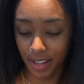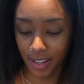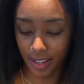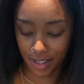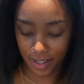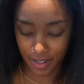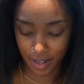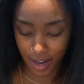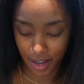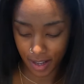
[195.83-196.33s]

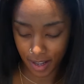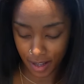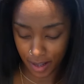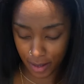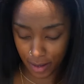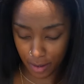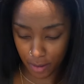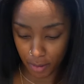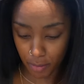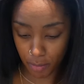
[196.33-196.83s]
and I
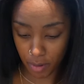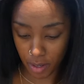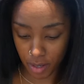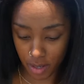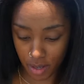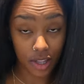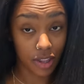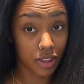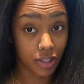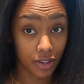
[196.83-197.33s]
am
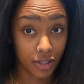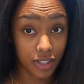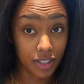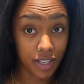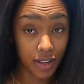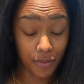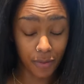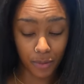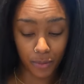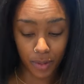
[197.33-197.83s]

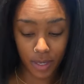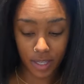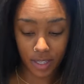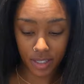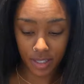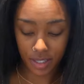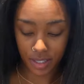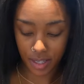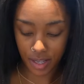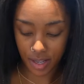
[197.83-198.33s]
thirty-seven
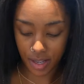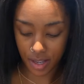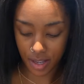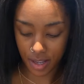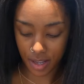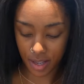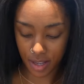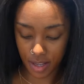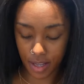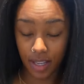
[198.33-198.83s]
weeks
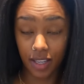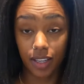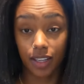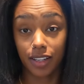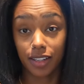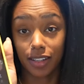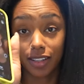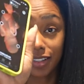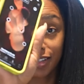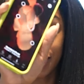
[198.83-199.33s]
and